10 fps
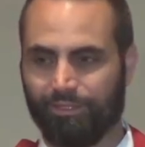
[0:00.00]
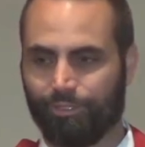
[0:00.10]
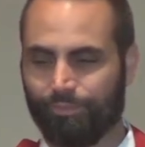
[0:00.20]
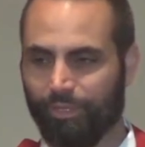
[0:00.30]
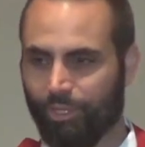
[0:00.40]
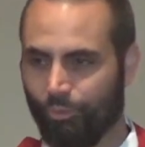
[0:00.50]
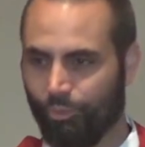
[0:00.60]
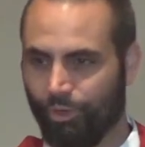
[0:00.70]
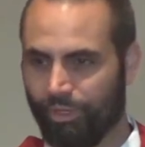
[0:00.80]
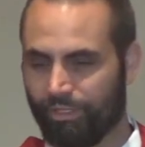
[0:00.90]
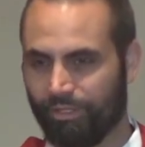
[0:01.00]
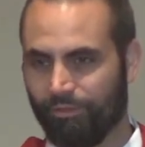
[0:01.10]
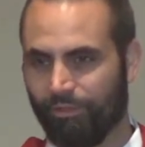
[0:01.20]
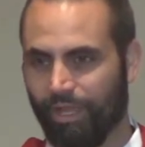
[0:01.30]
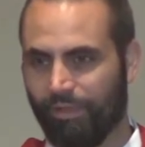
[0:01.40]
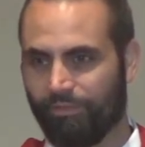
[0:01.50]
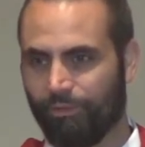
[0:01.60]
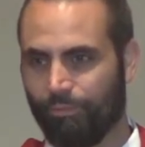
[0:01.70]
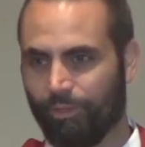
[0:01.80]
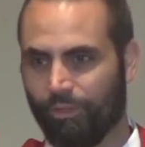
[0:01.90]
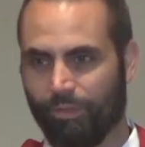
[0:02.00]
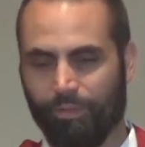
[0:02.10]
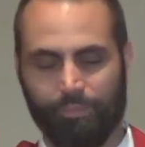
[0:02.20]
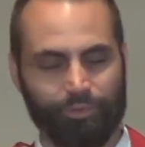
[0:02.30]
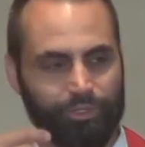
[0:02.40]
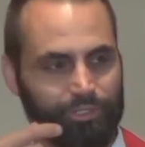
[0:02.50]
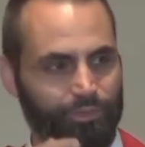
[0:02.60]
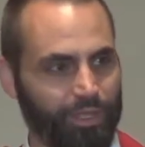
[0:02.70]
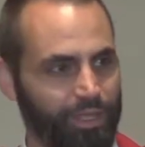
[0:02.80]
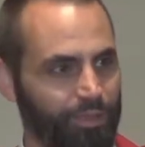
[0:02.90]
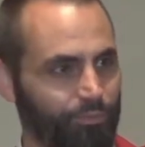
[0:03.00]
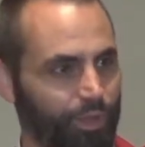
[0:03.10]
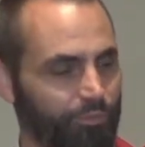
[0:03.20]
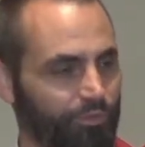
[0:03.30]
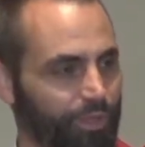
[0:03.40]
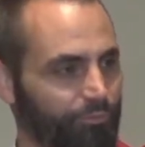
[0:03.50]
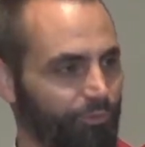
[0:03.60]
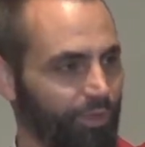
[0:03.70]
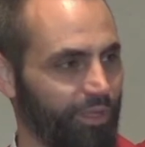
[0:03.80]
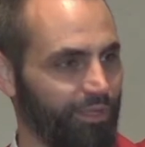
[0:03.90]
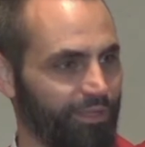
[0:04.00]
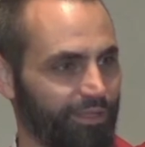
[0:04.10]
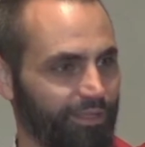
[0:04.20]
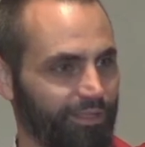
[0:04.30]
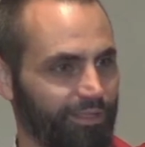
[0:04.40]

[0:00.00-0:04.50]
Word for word: to speak a word into their life that will build them up, or to pray for them for healing,